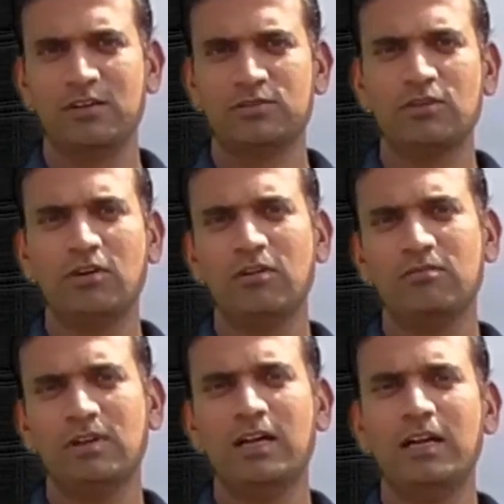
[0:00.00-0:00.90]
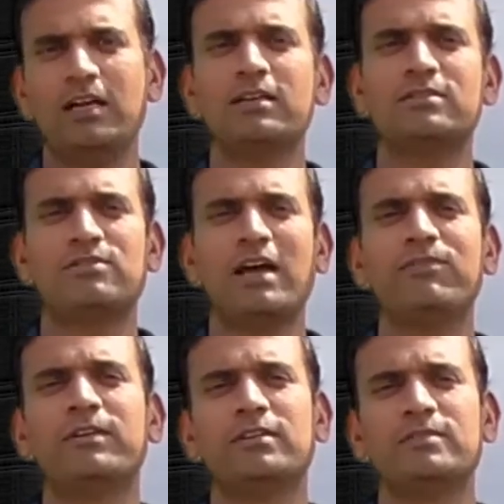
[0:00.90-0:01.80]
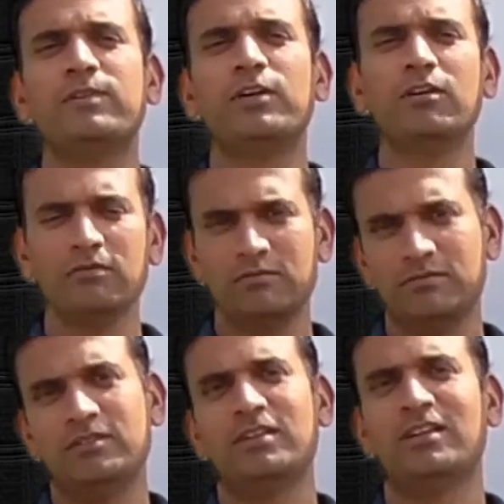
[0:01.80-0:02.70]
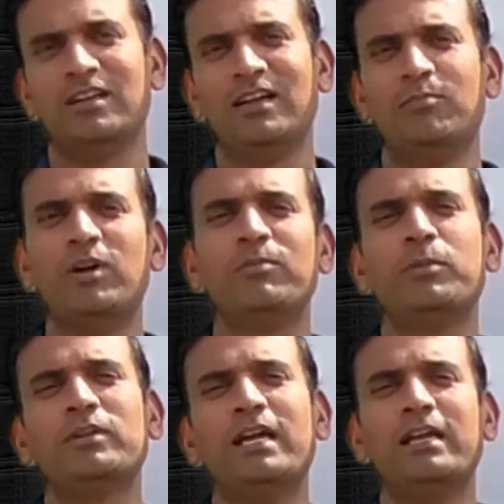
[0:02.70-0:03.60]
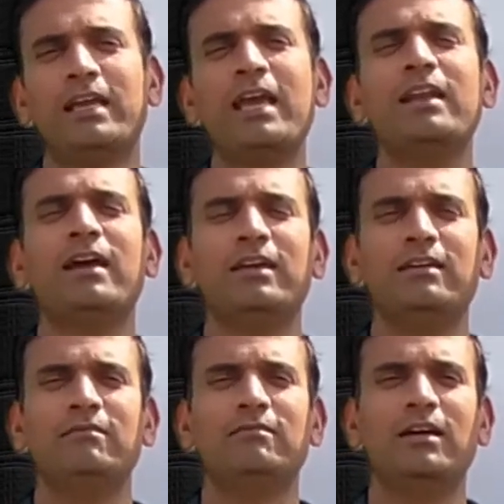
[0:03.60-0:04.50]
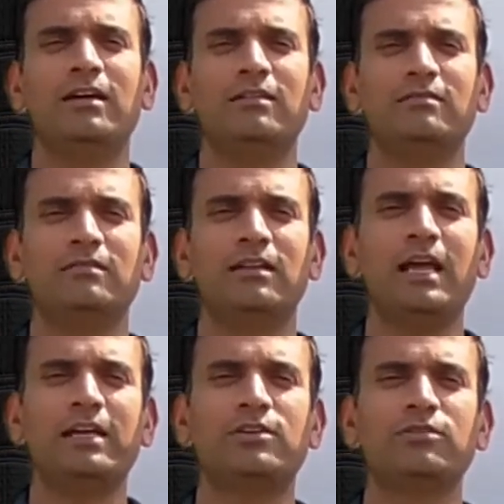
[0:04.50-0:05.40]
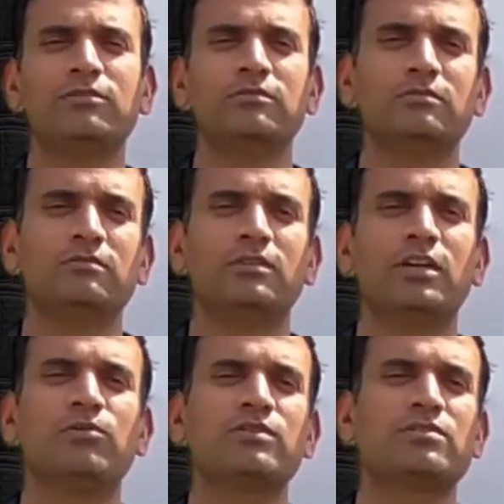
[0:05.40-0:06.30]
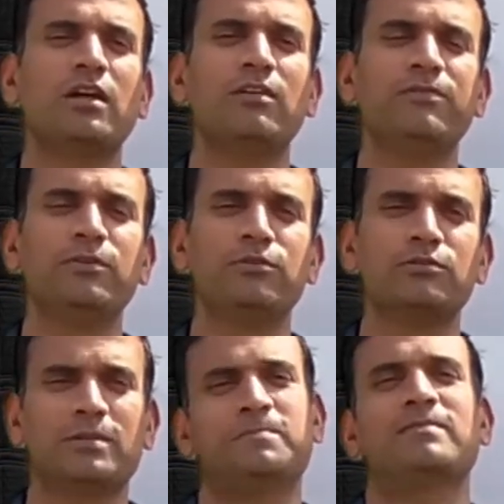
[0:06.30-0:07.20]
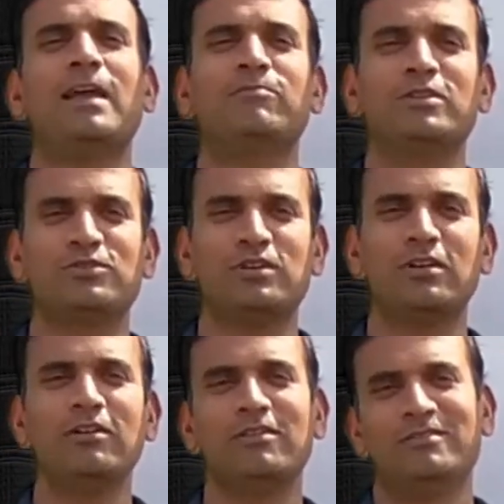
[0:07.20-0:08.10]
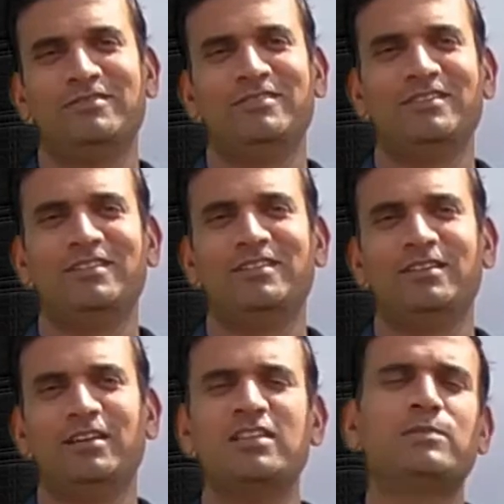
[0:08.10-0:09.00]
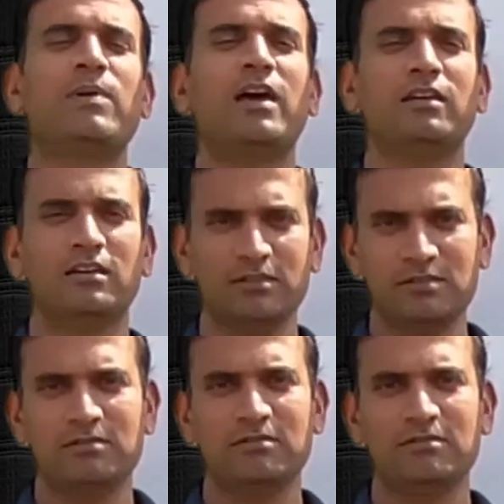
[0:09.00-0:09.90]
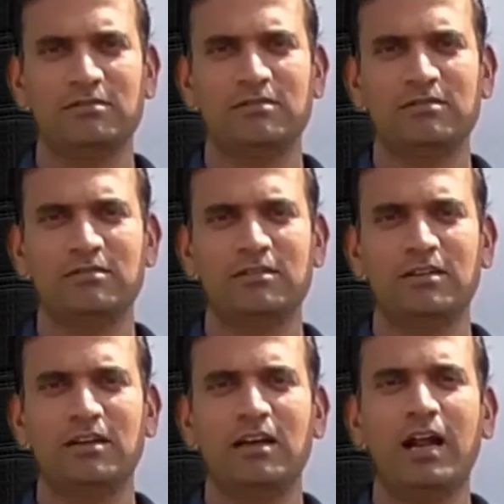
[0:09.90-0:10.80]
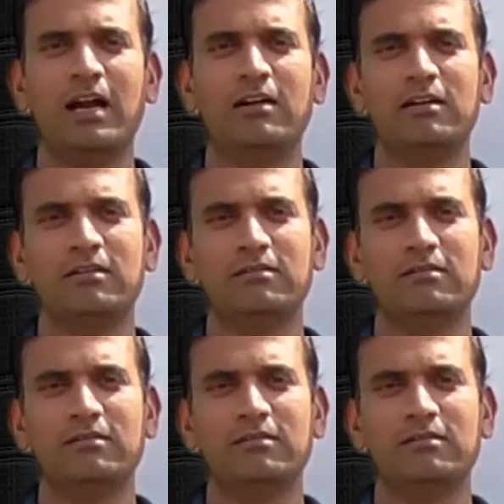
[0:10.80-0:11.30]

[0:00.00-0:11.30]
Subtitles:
So let us try for this video. But before that, again I like to request all of you to subscribe this channel, inspiring us and